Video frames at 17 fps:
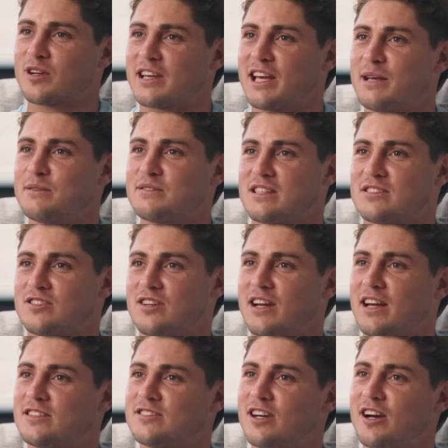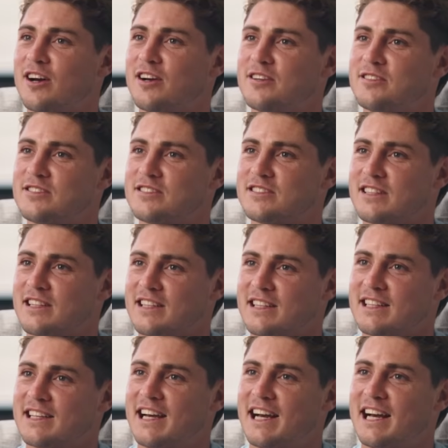it keeps us on our toes.
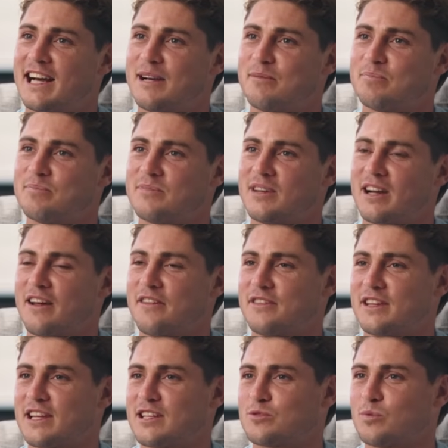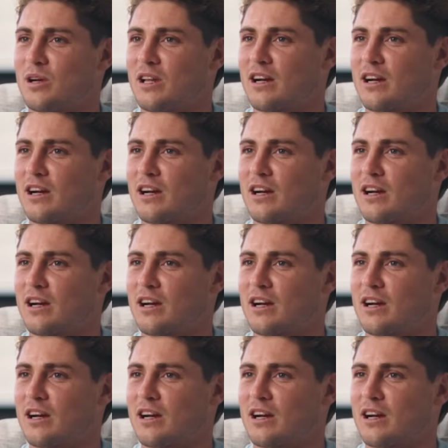And I think as well,